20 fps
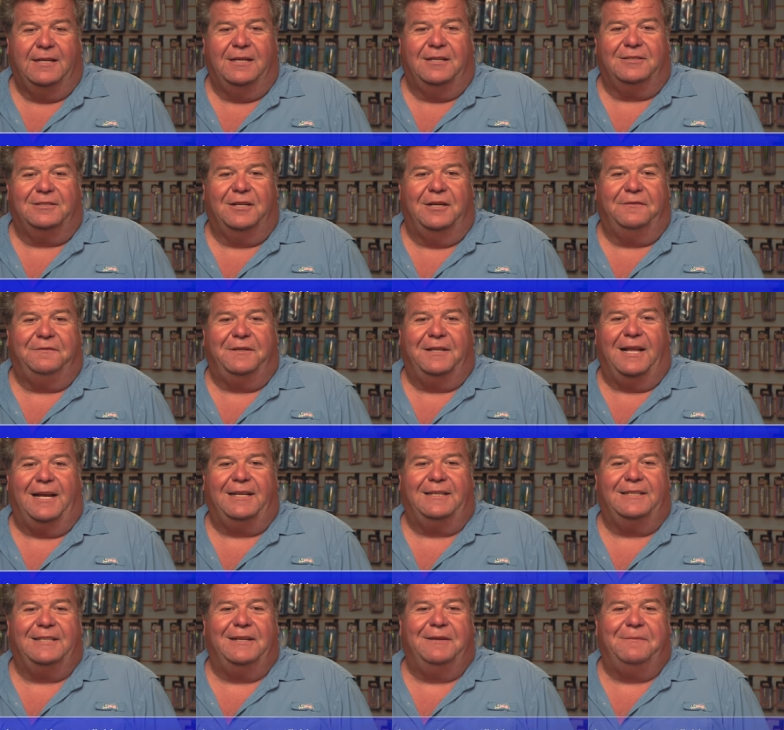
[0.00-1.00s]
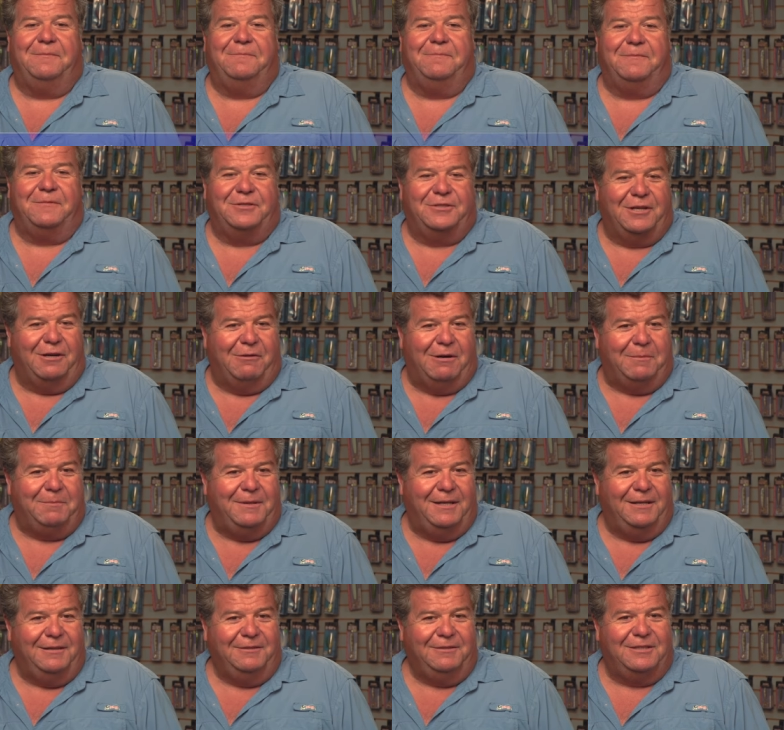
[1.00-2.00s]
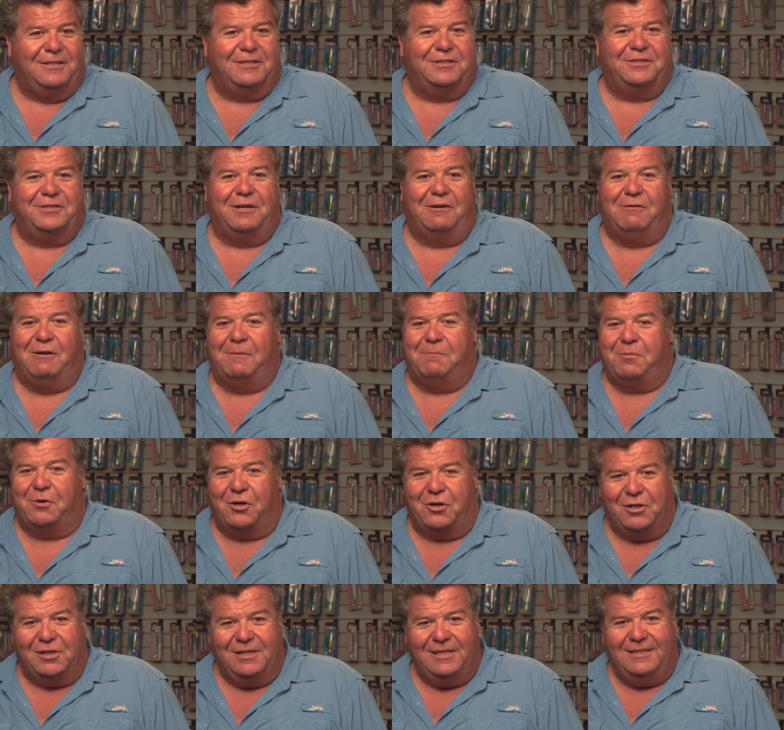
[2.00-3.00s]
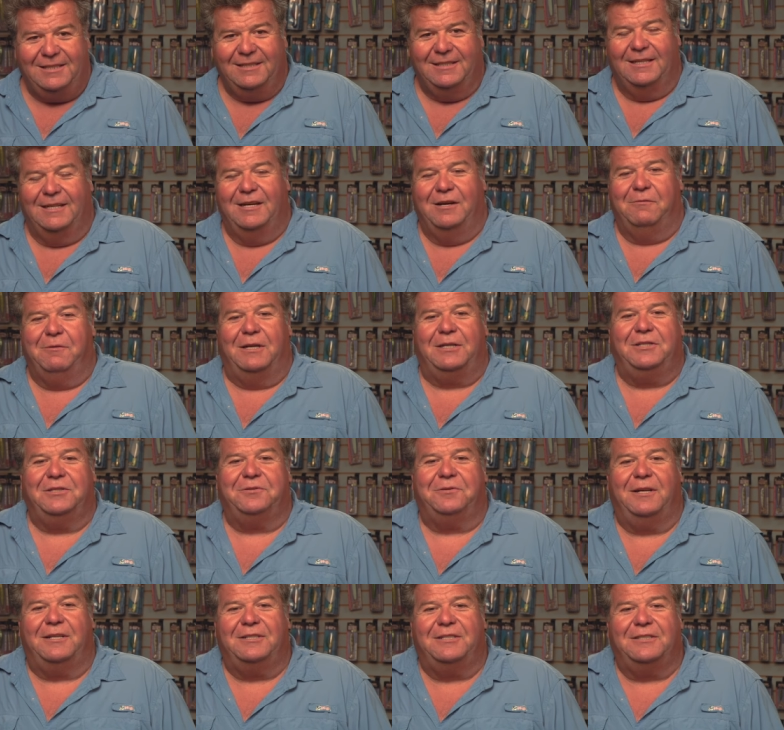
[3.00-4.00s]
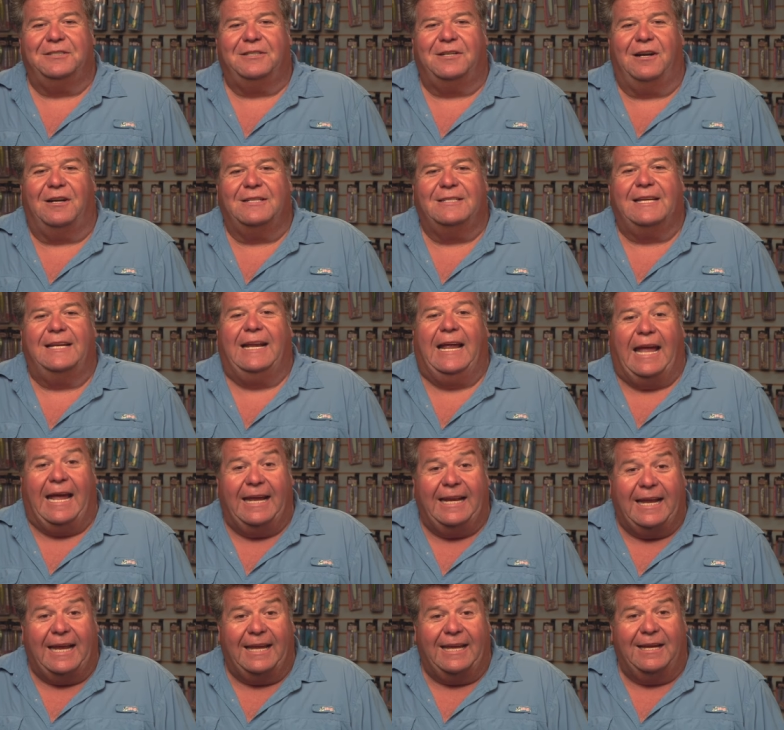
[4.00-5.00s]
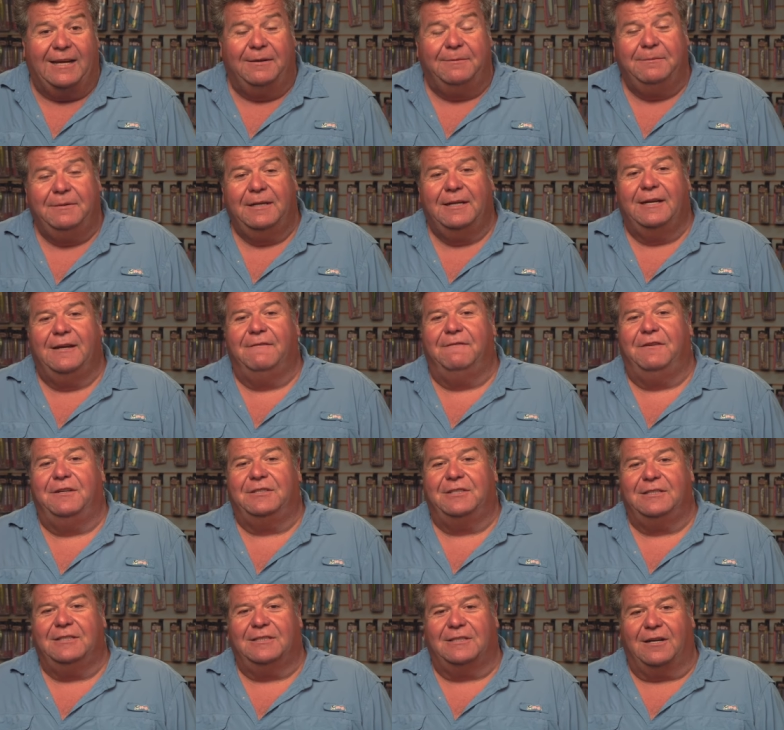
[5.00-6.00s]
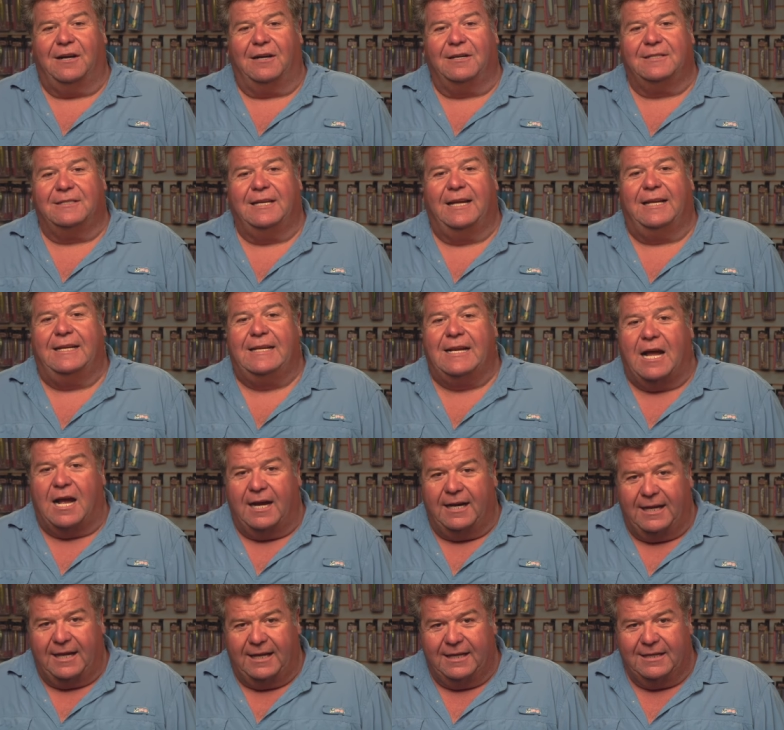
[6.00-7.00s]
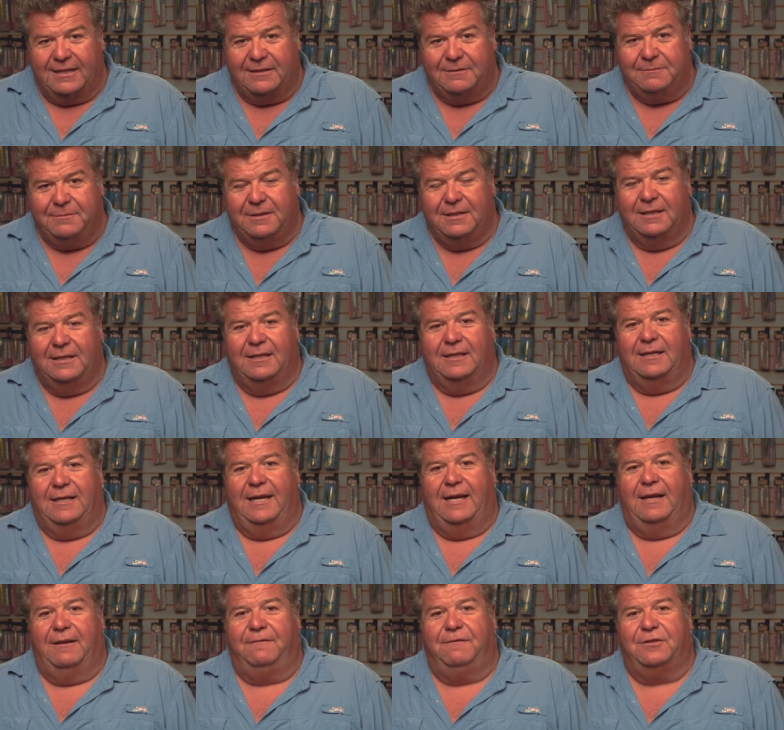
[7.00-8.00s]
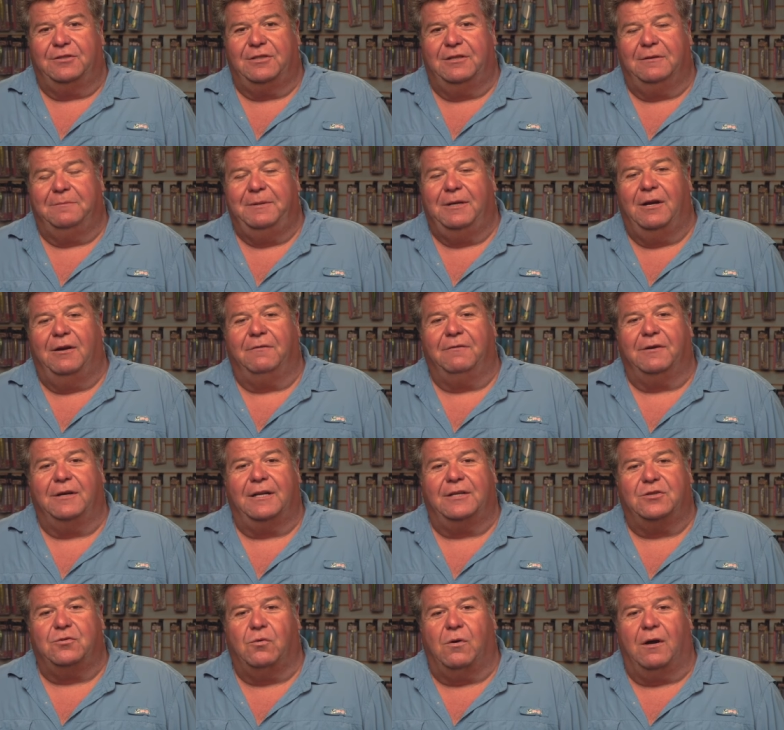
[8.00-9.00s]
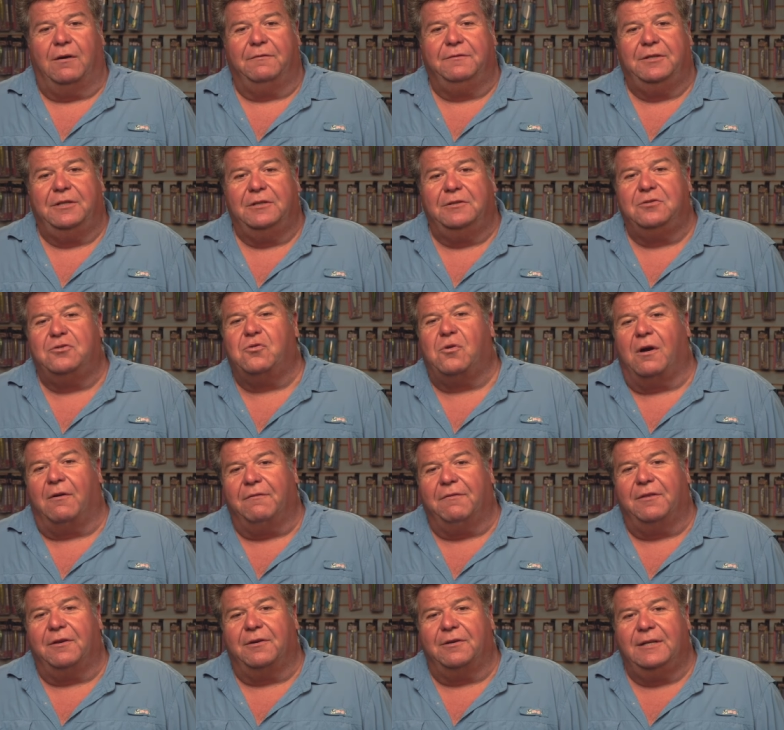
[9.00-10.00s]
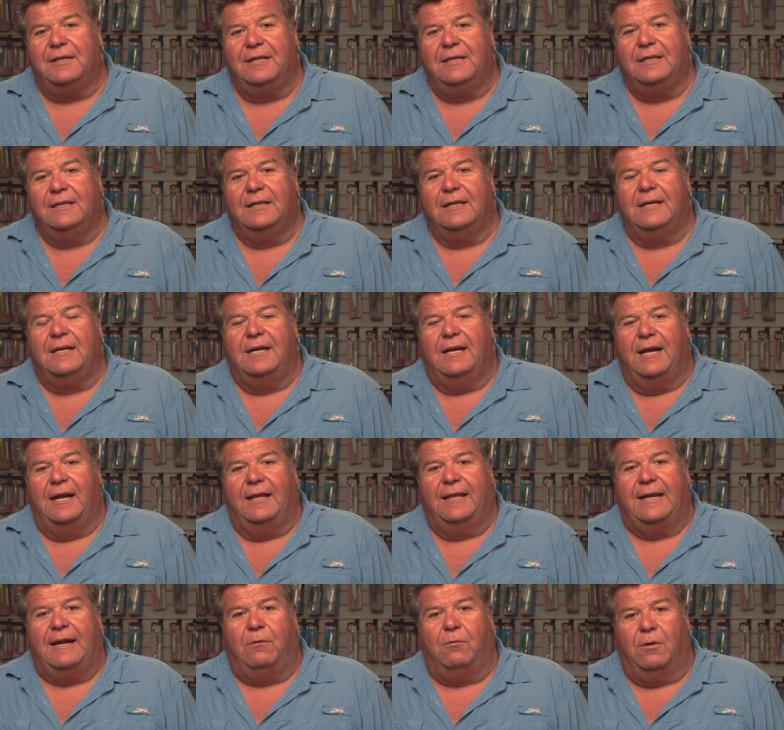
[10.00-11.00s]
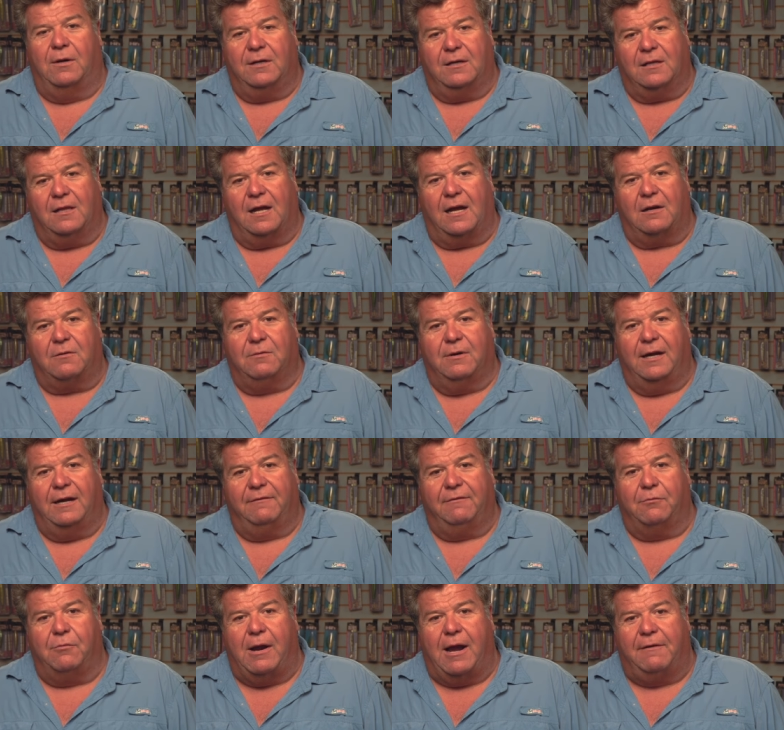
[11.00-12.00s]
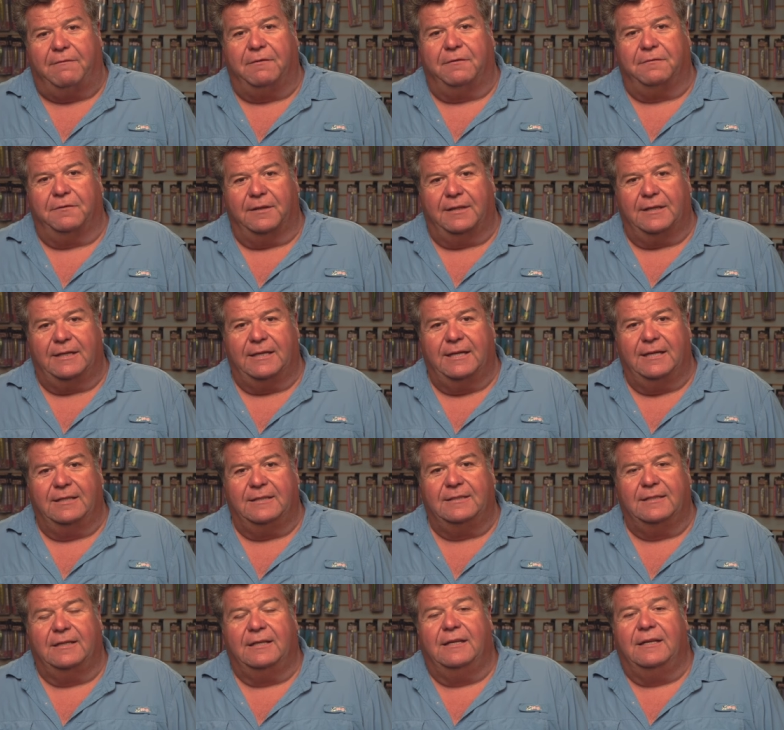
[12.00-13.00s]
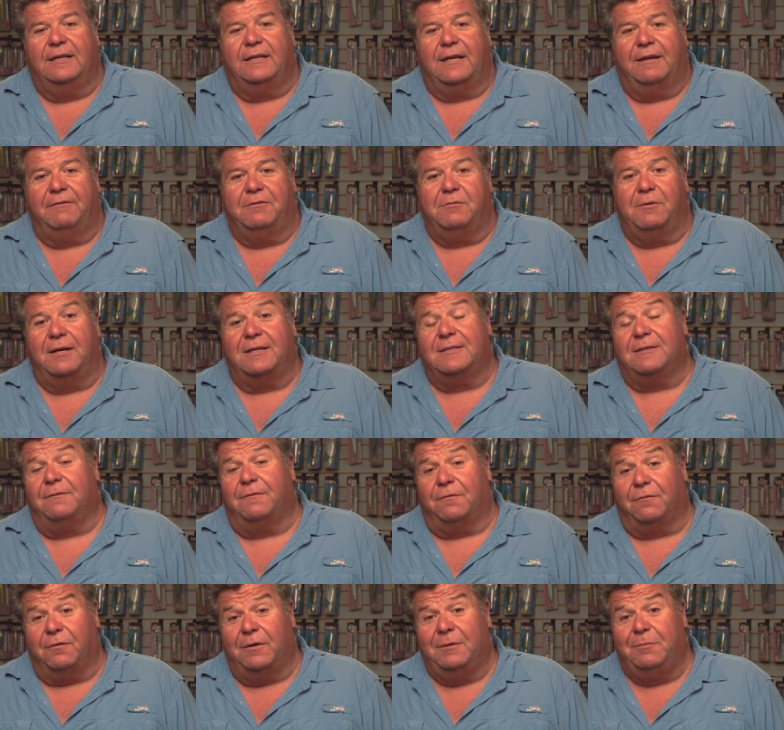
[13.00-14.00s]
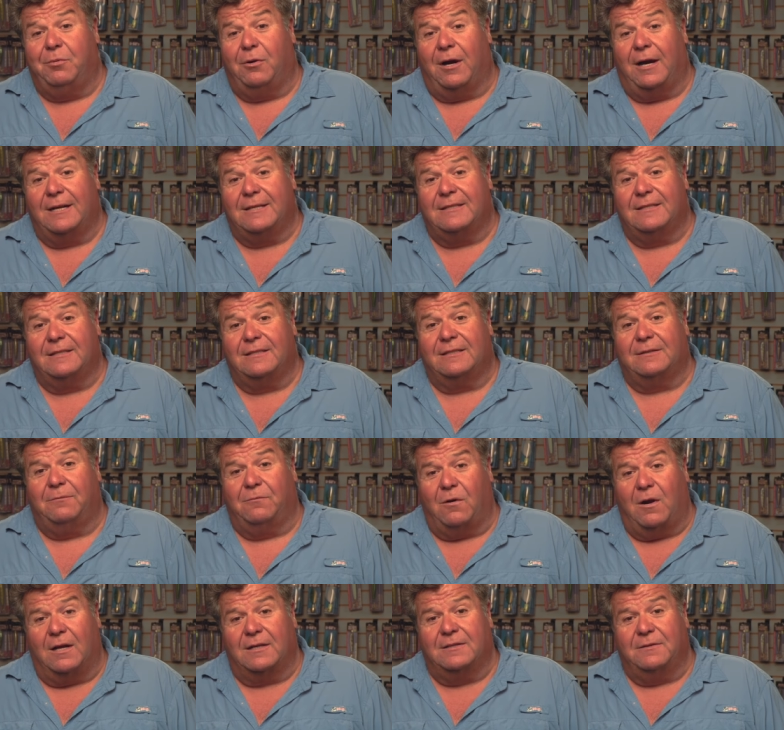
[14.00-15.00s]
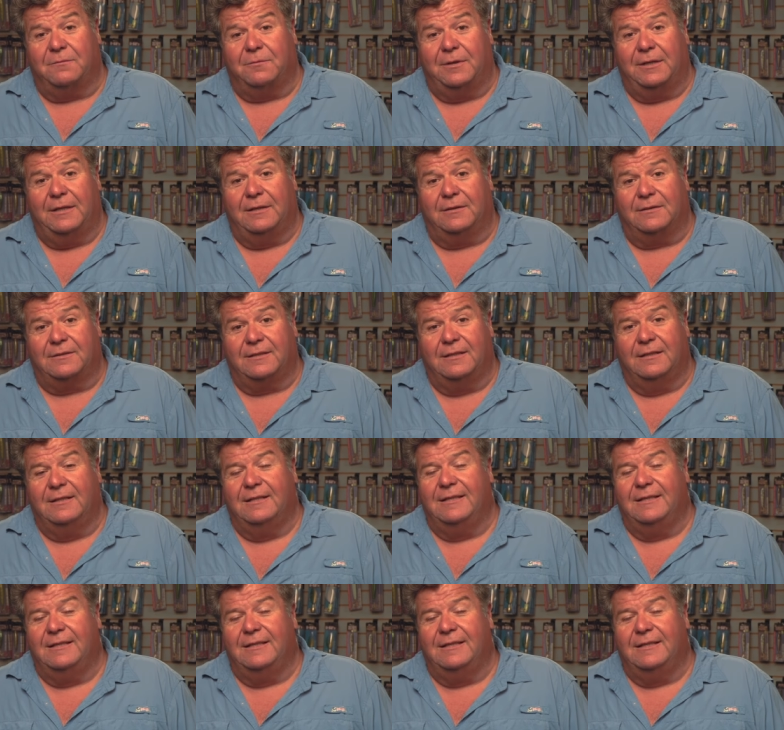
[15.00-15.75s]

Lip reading: So if you'd like to show up there, just show up early. Registration starts at 8 a.m. Fishing starts at 9 a.m. And fishing will be over at 12 noon, 12:30. And at 1 o'clock, we'll have a raffle for the kids, giving away some free prizes, some rods and reels,